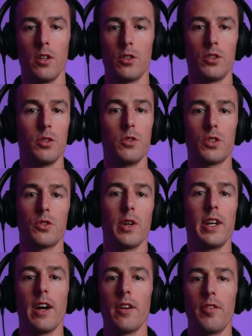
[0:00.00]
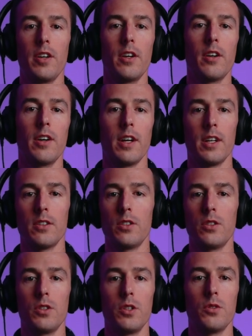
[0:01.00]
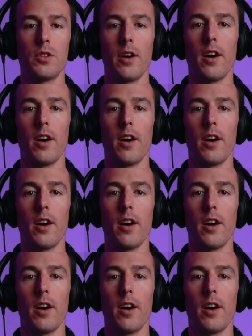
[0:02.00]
shoot straight out of here and just use the